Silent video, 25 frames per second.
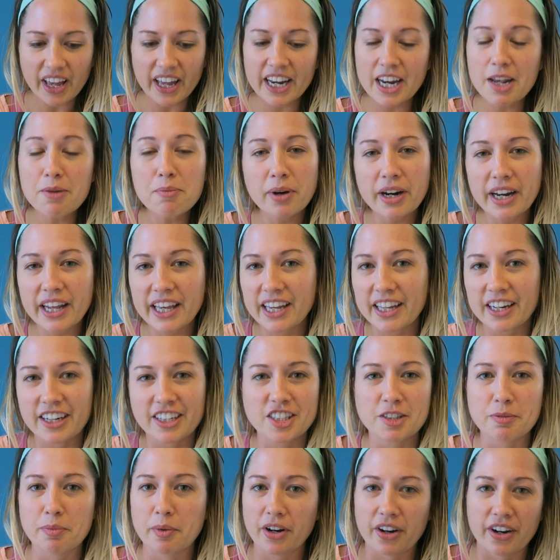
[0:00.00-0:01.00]
Anybody can
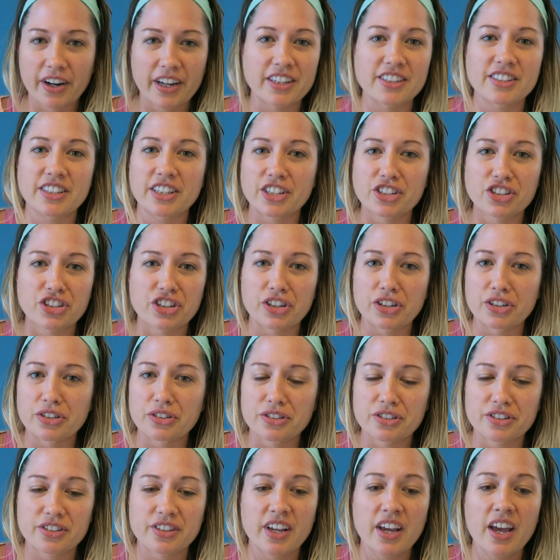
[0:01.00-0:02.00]
experience
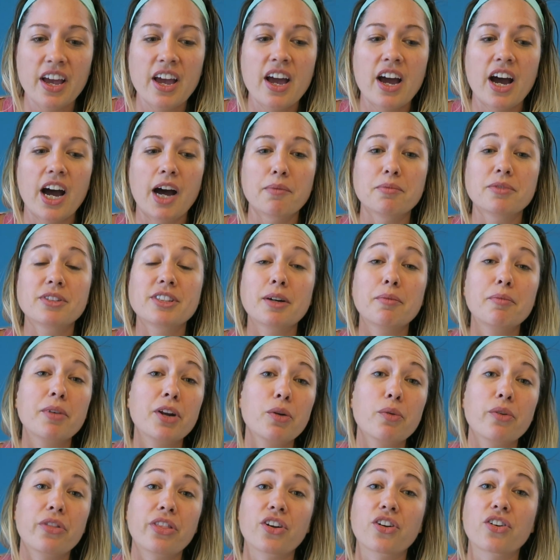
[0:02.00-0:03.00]
issues.
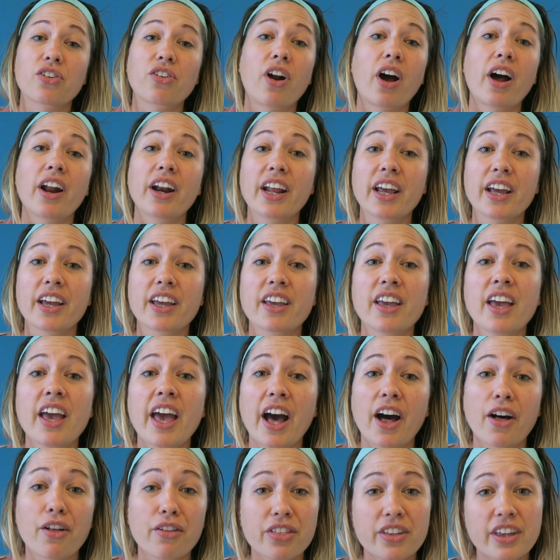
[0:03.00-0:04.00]
Somebody with a chronic
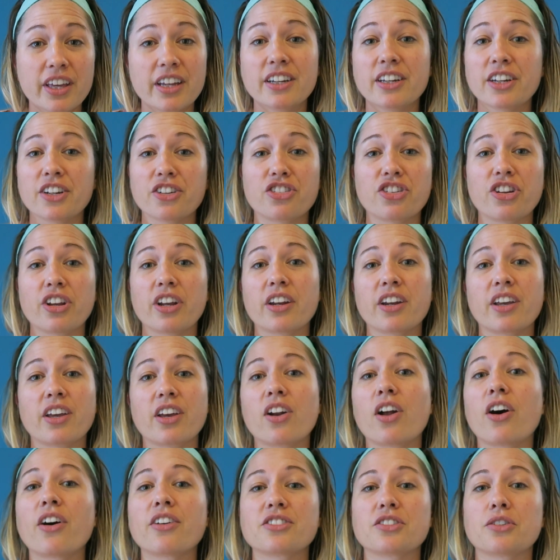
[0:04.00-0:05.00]
health condition
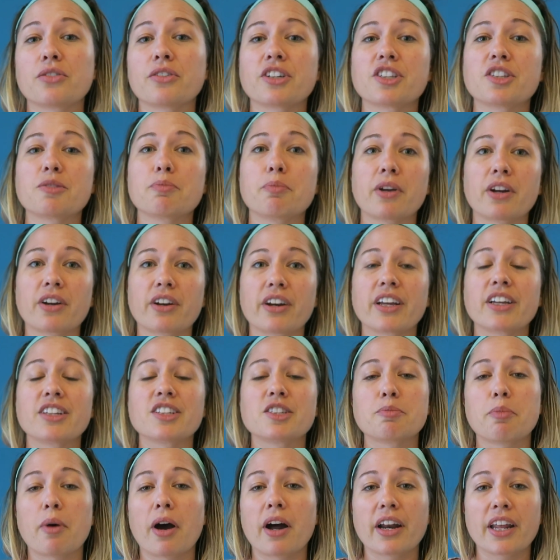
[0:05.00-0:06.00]
can also
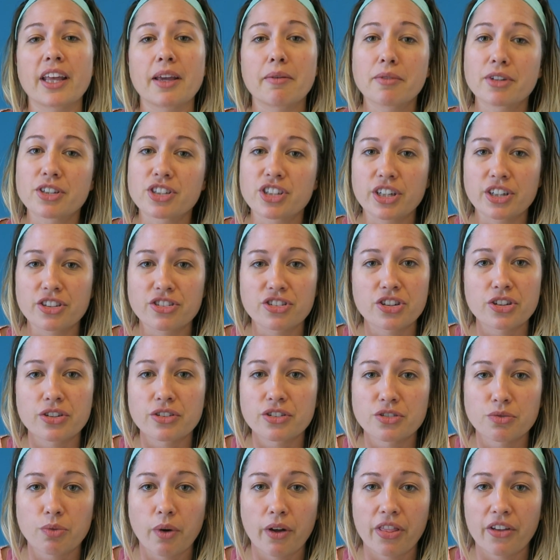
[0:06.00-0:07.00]
experience body image
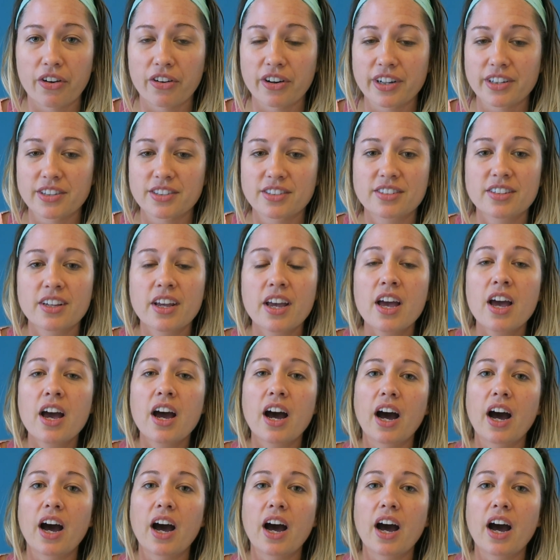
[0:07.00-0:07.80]
issues, whether it's